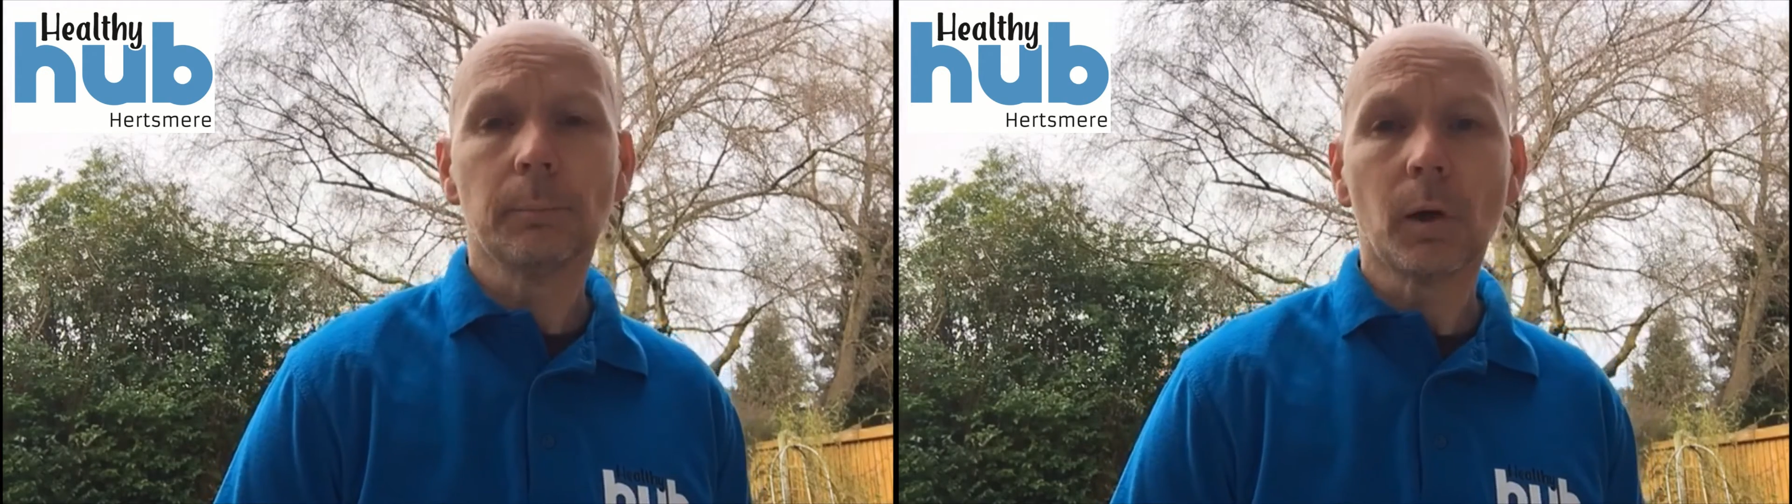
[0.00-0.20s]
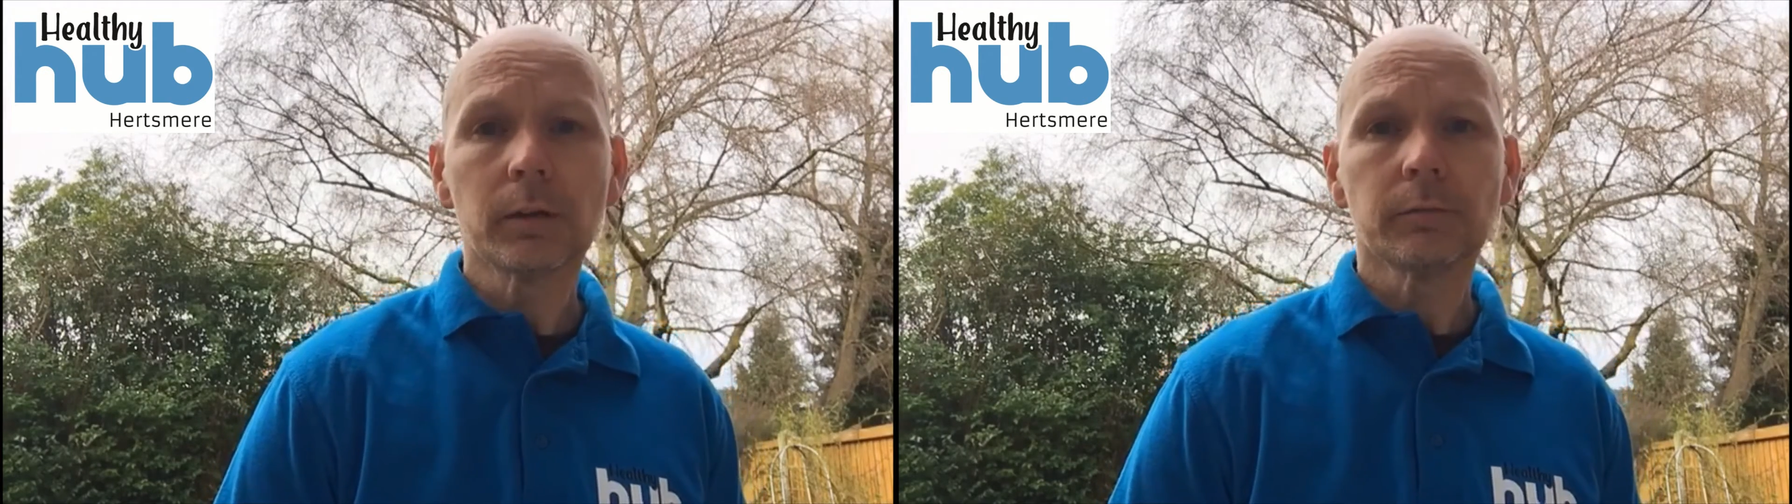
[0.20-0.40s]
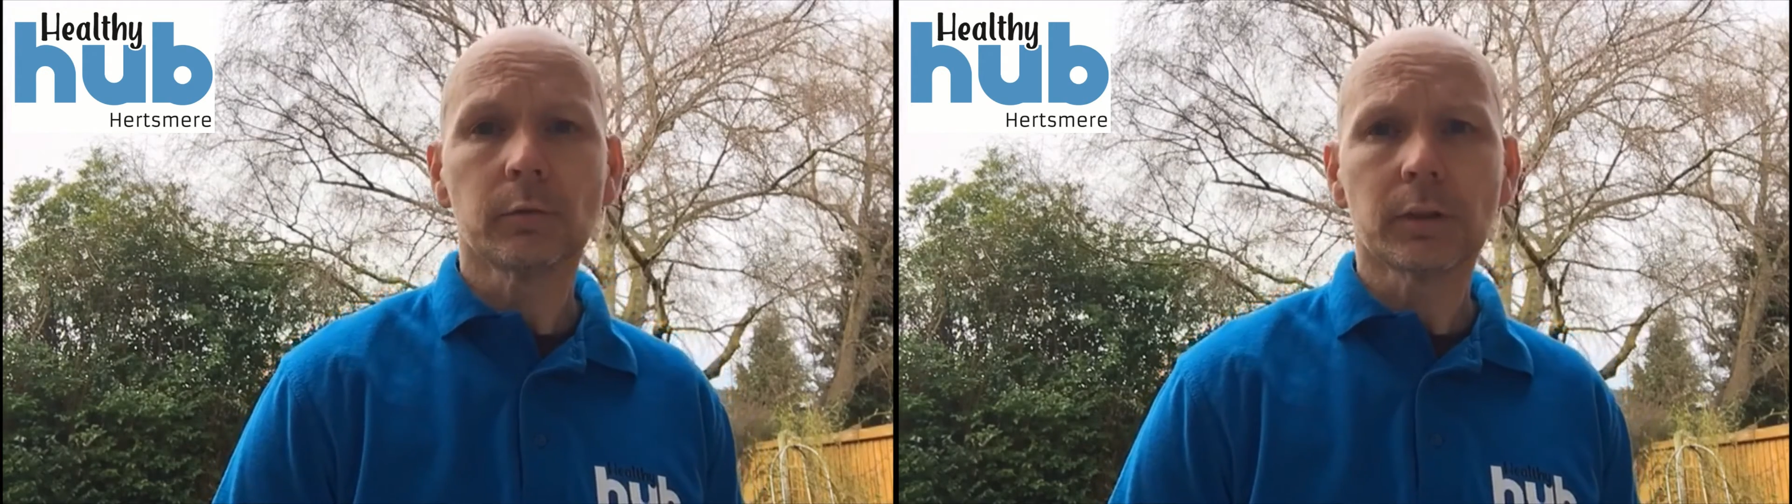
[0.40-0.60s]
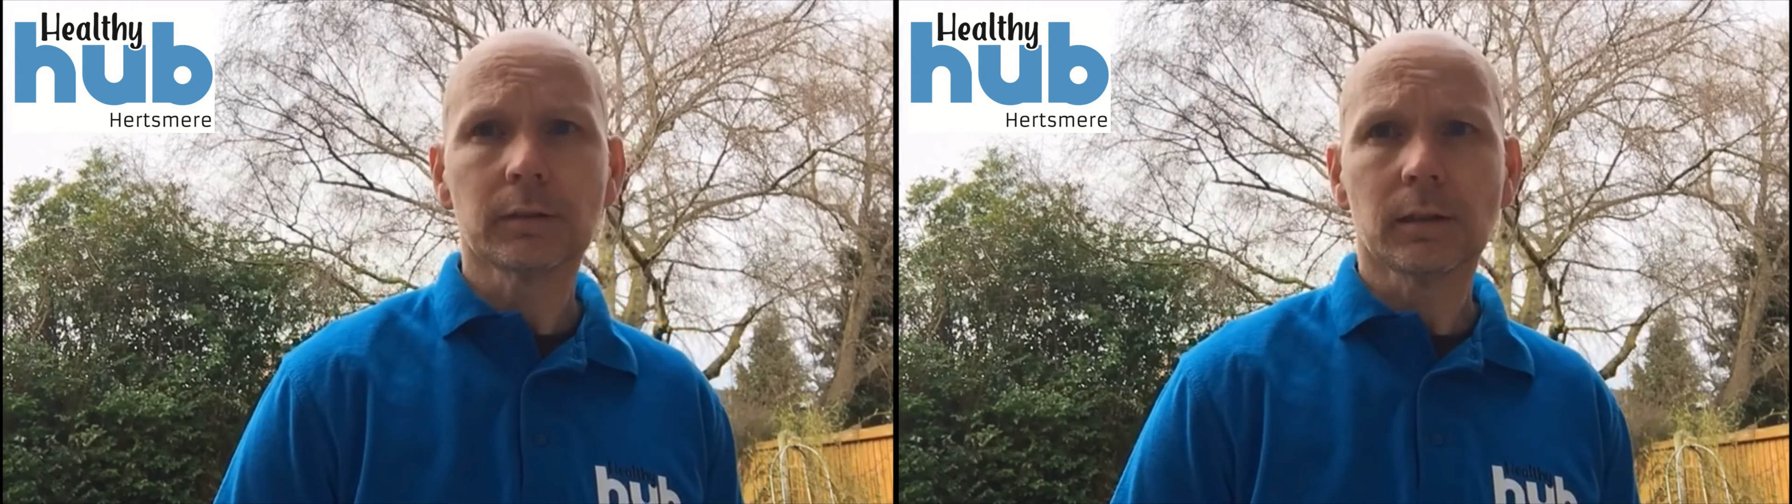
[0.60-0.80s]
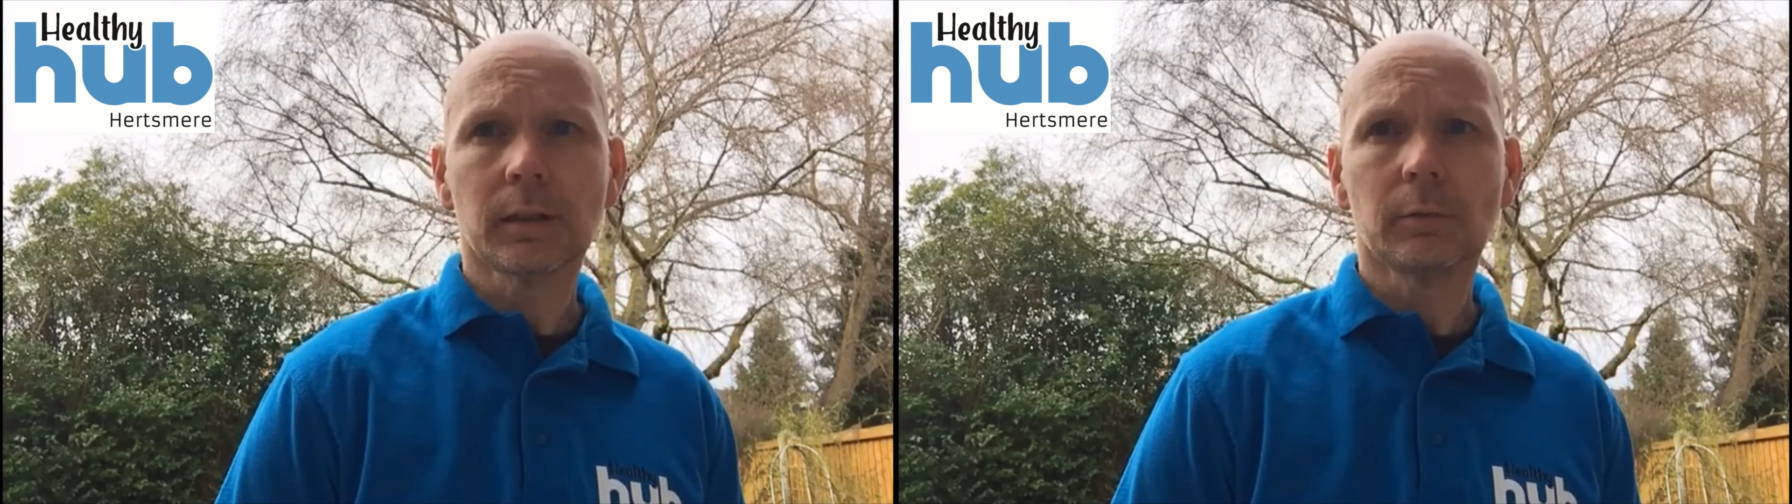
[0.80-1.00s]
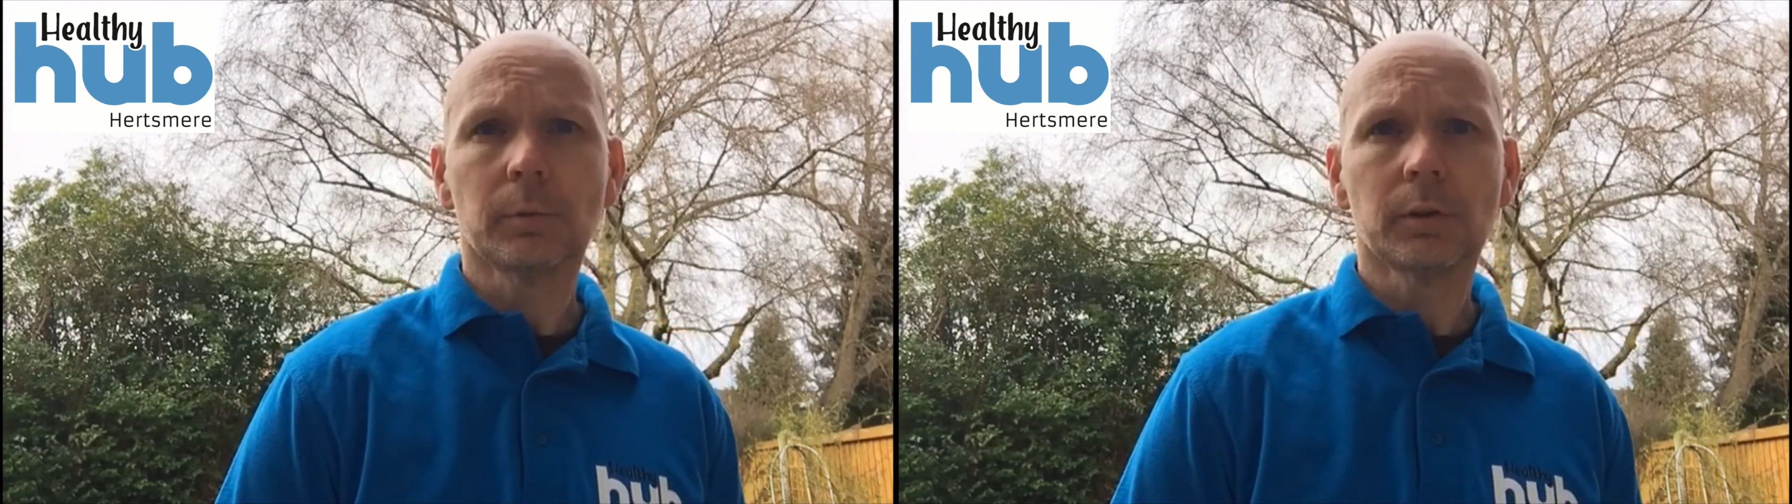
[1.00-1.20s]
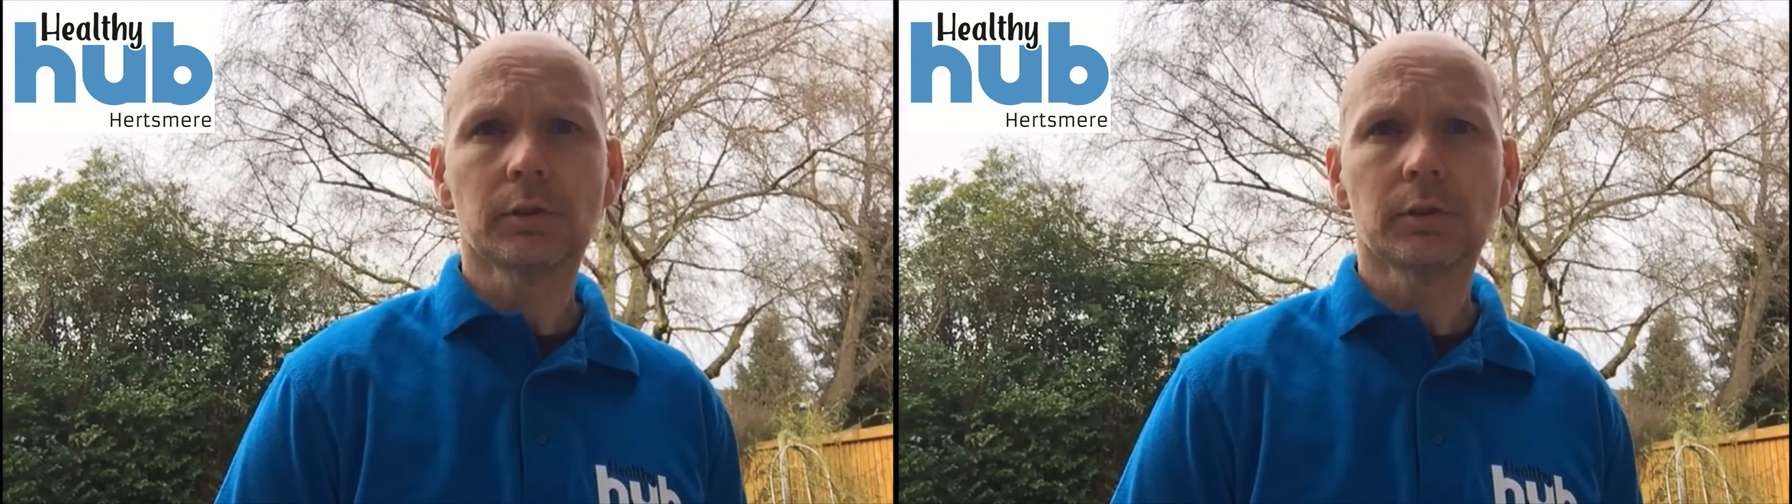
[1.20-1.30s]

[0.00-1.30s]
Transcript: Mindfulness can help